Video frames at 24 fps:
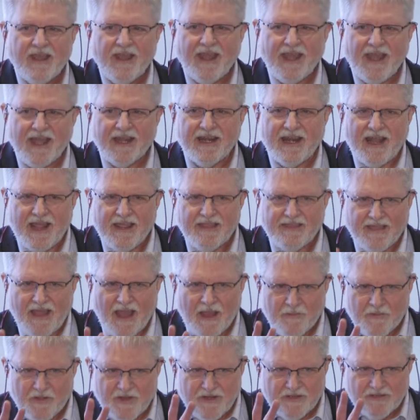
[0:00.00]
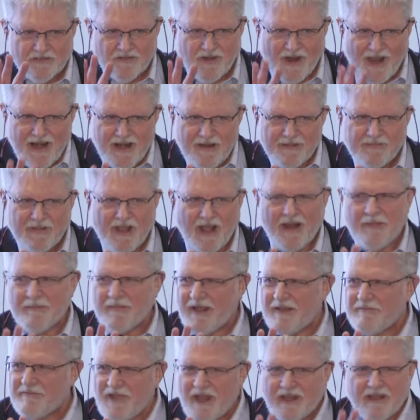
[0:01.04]
And I, am going to try to, I,
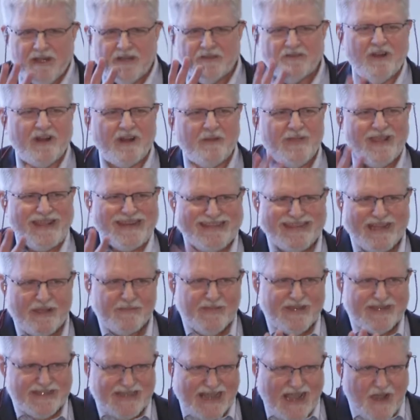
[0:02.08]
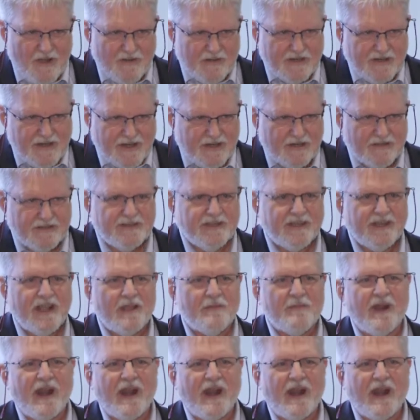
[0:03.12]
I'm not going to try to be a Debbie Downer here today,